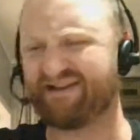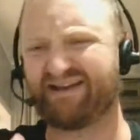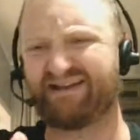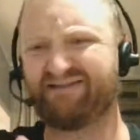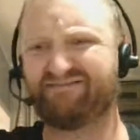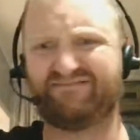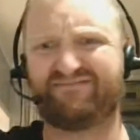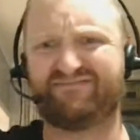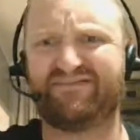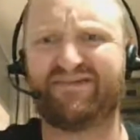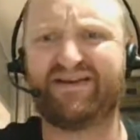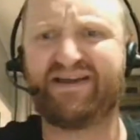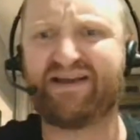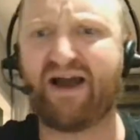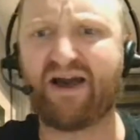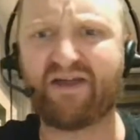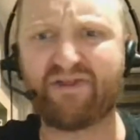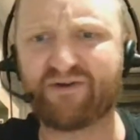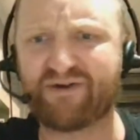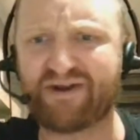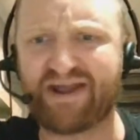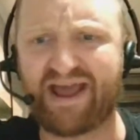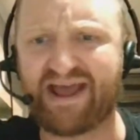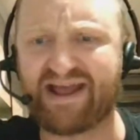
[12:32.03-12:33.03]
like I
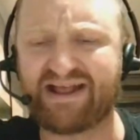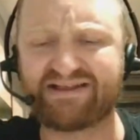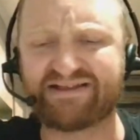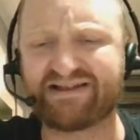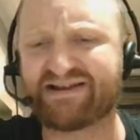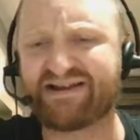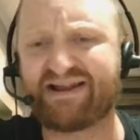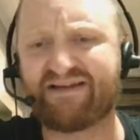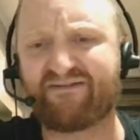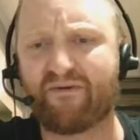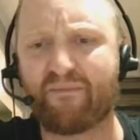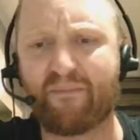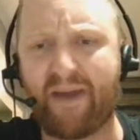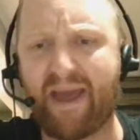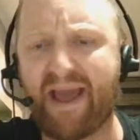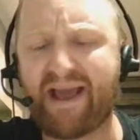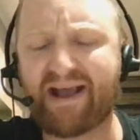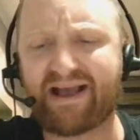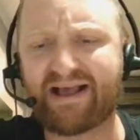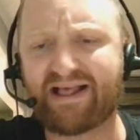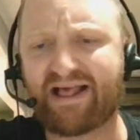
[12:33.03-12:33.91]
thought he didn't have a bag.